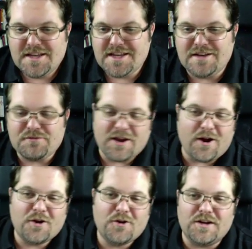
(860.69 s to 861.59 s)
and if they
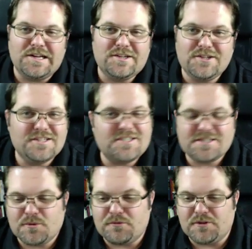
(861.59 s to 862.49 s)
are critical, it's
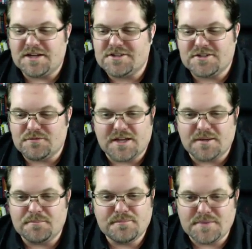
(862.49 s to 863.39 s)
just a reflection of
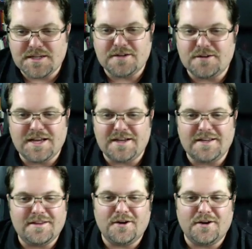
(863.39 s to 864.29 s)
them,
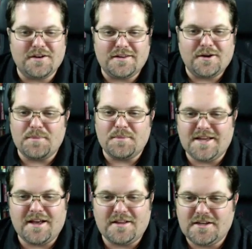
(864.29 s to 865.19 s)
and their
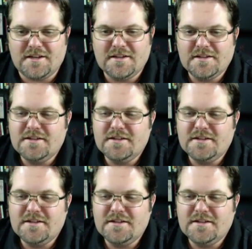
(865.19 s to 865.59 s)
mentality.